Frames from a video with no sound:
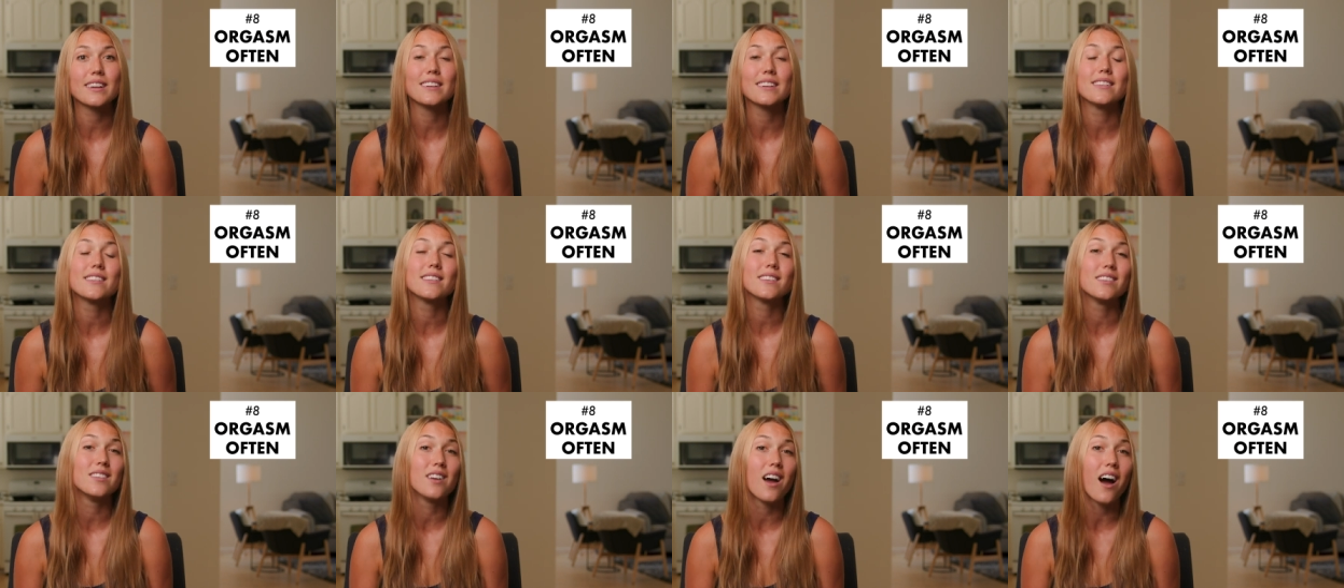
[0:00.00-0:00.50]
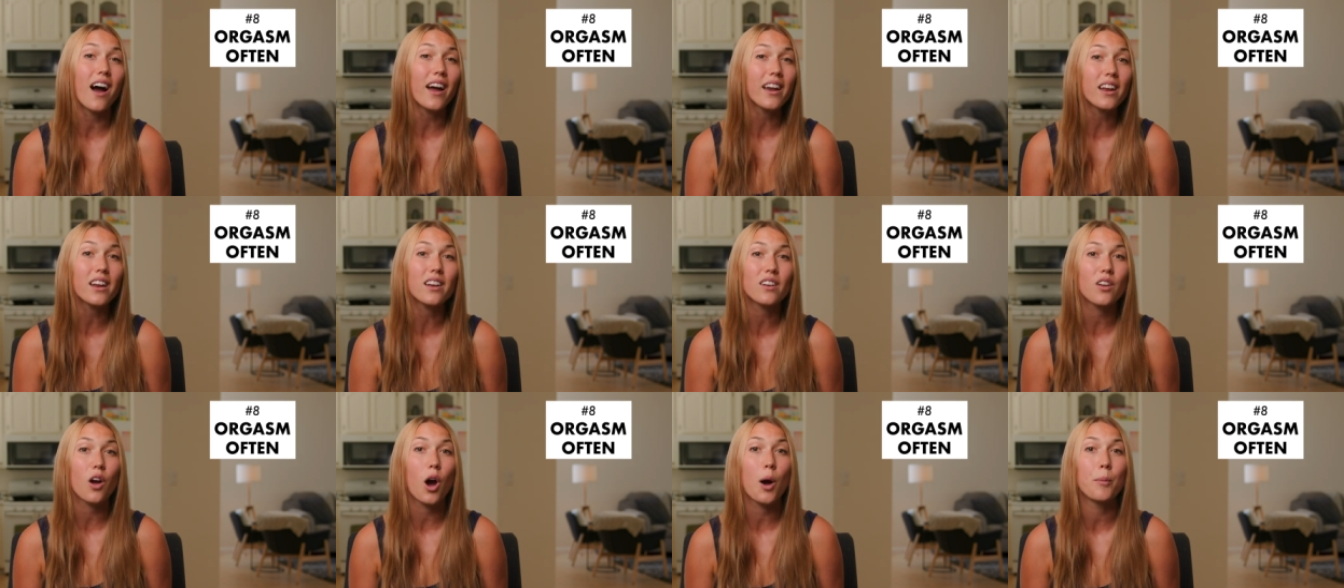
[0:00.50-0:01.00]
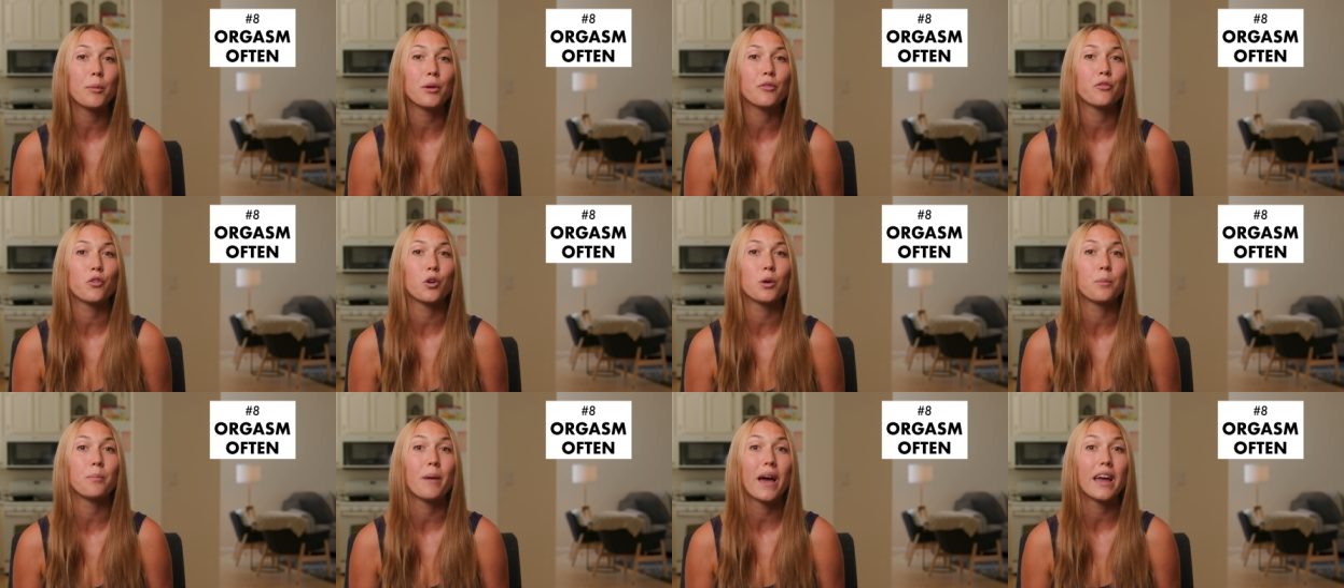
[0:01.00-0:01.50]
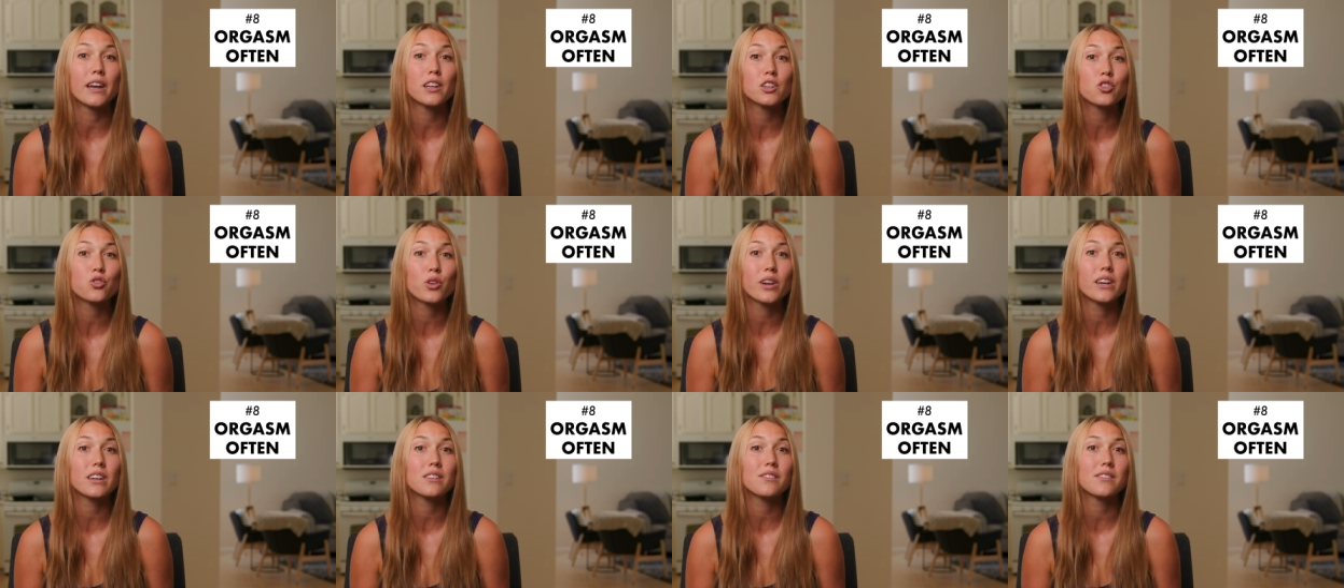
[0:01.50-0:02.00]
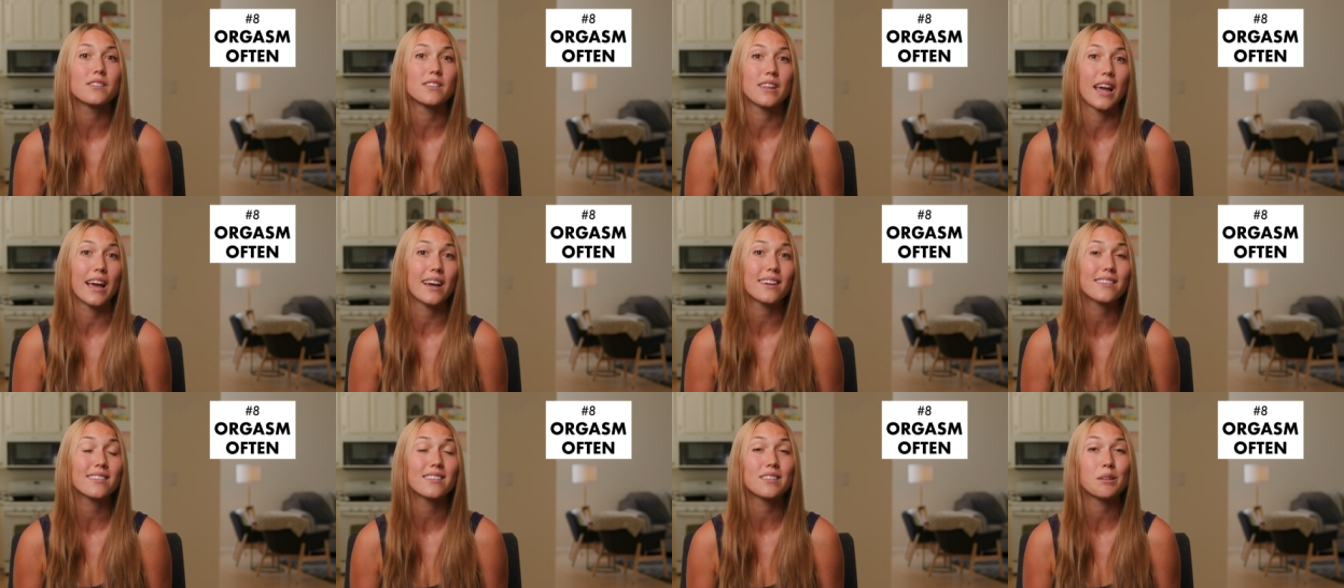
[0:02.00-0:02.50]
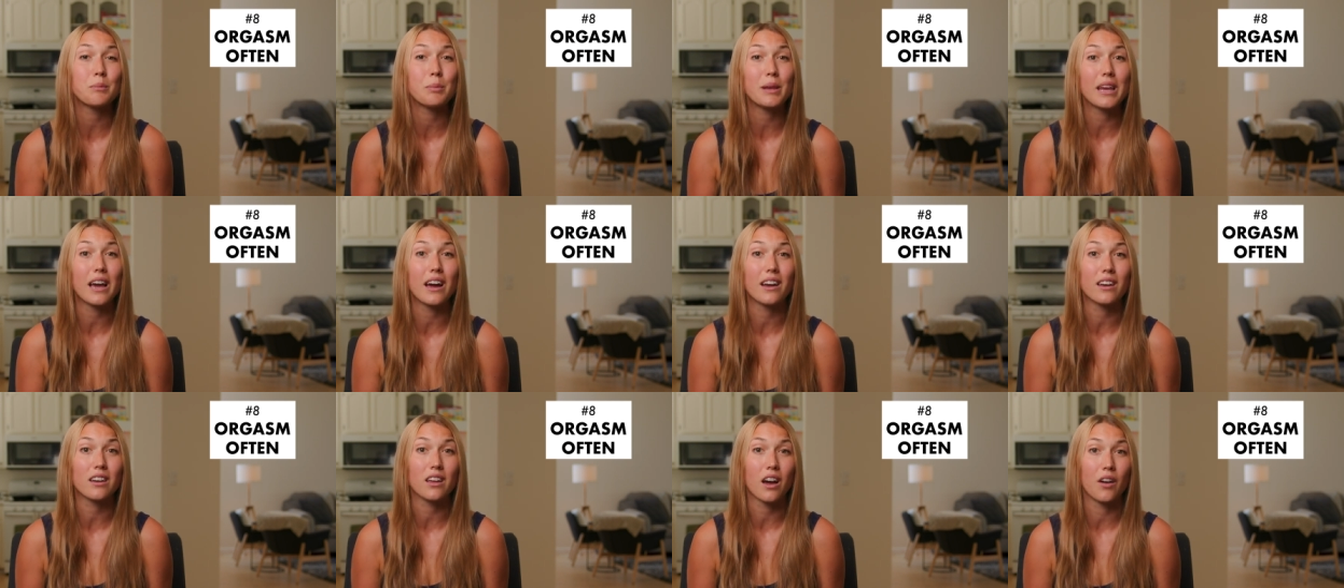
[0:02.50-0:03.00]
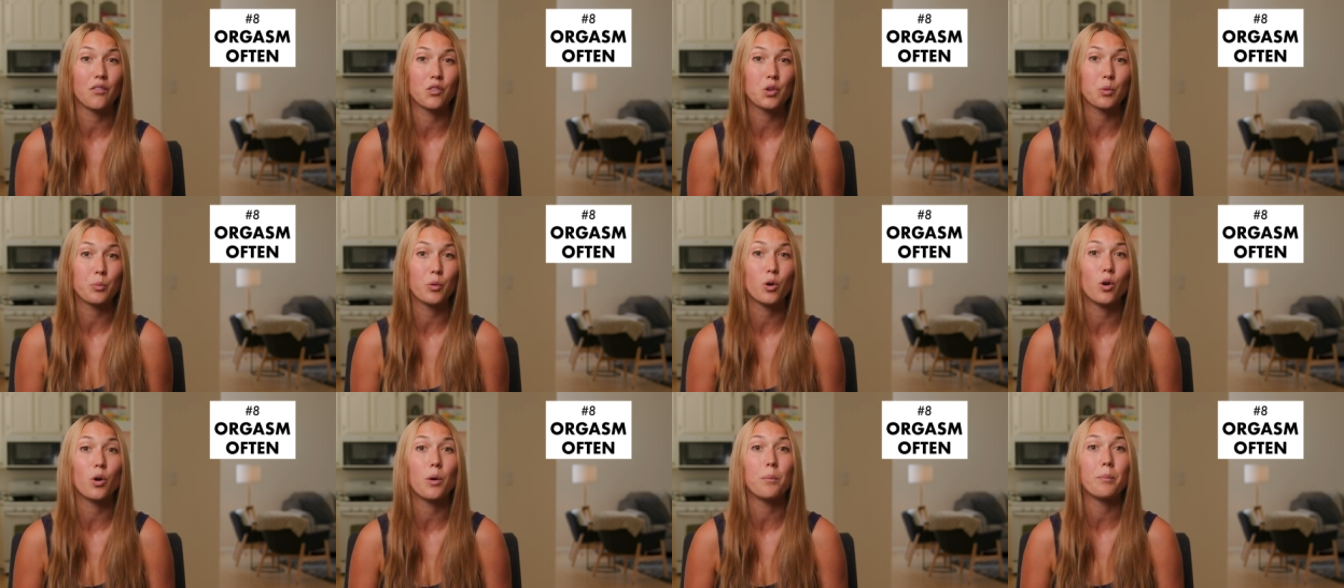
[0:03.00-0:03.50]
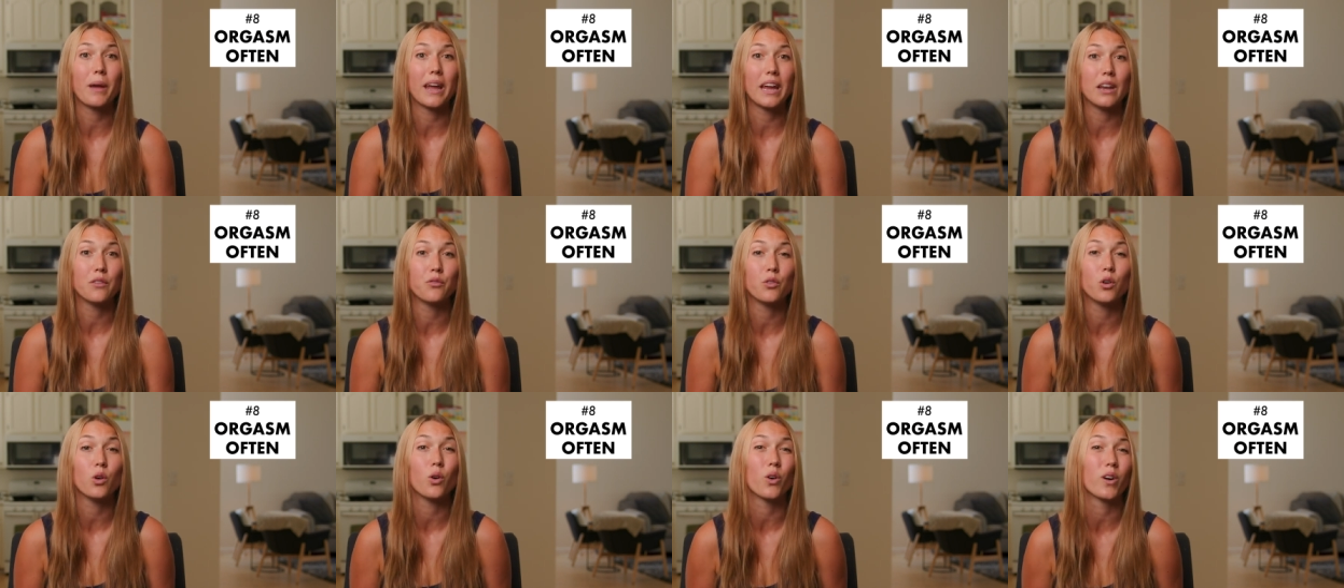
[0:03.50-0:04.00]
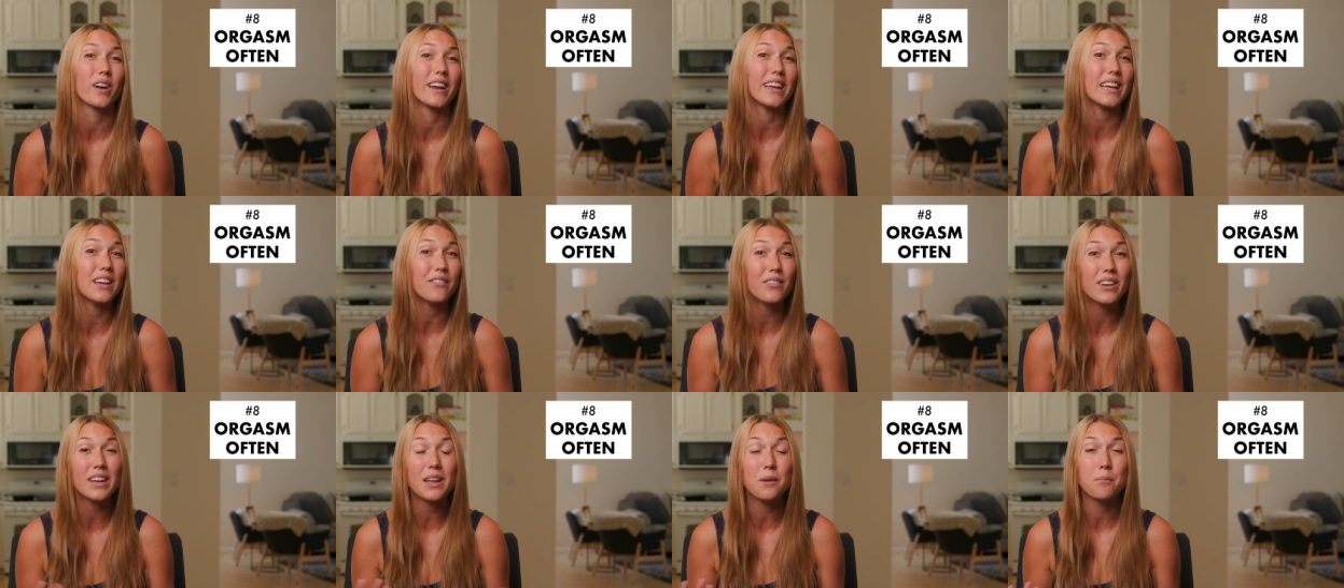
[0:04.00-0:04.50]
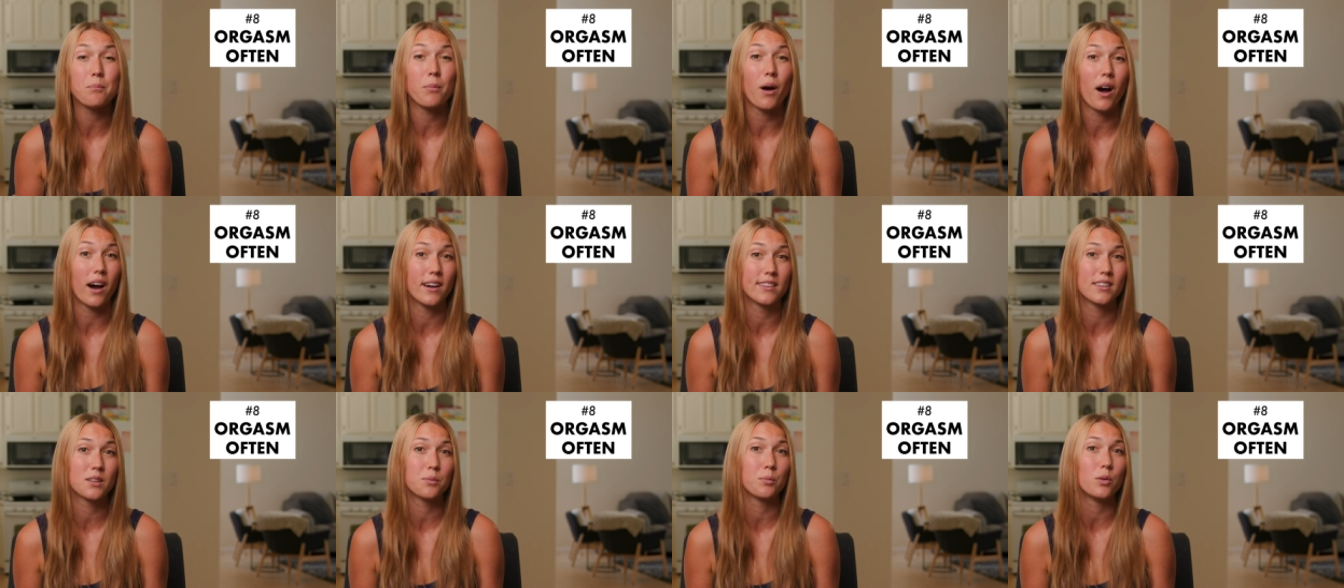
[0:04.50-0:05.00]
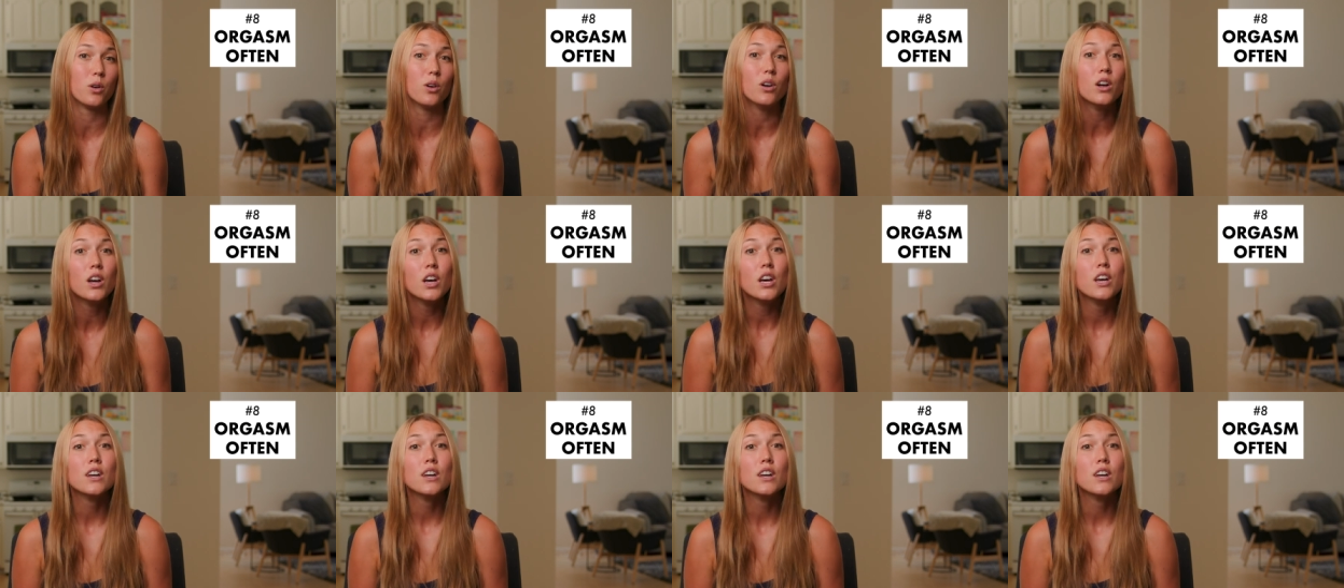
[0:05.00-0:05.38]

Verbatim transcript: it's not uncommon for penetrative sex to be uncomfortable, painful, or even impossible.